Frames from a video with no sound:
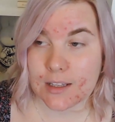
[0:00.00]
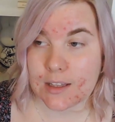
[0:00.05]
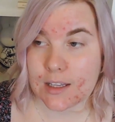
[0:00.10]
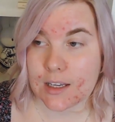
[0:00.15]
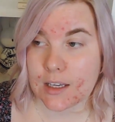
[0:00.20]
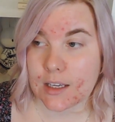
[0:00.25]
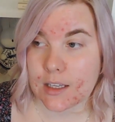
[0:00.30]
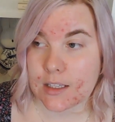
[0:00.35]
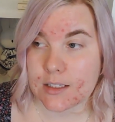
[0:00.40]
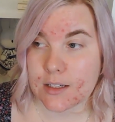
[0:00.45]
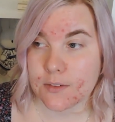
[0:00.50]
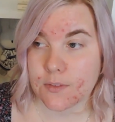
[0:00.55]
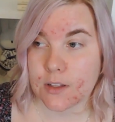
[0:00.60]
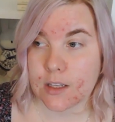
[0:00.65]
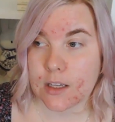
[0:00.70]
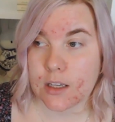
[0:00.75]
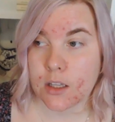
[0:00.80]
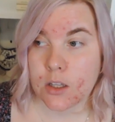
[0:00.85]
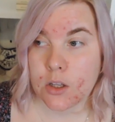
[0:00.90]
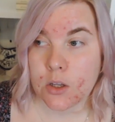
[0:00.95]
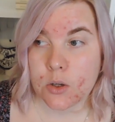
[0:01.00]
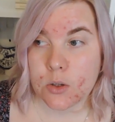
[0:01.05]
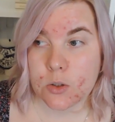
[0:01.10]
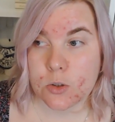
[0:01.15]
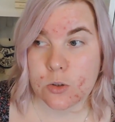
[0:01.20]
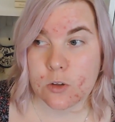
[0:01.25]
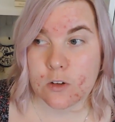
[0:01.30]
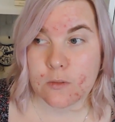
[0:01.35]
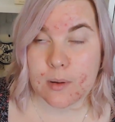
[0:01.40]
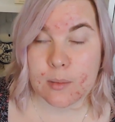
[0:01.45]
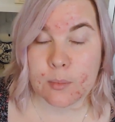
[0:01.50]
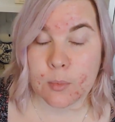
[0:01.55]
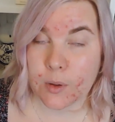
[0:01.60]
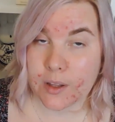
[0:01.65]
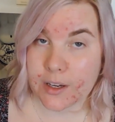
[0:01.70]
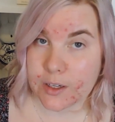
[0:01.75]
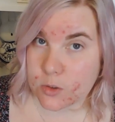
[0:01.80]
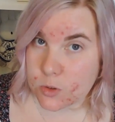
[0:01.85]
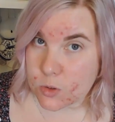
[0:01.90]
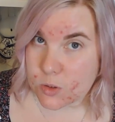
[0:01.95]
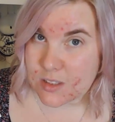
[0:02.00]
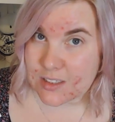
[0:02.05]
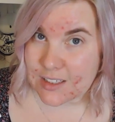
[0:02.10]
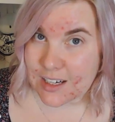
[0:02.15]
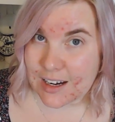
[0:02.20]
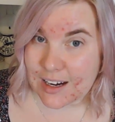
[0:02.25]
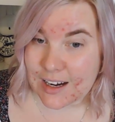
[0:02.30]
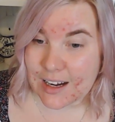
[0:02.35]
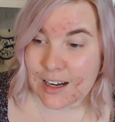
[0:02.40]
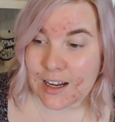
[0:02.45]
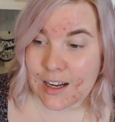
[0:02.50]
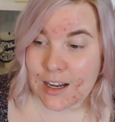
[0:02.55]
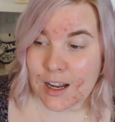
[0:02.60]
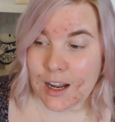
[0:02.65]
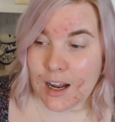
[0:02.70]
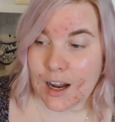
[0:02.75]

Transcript: I think it definitely should have been more like a 2-star.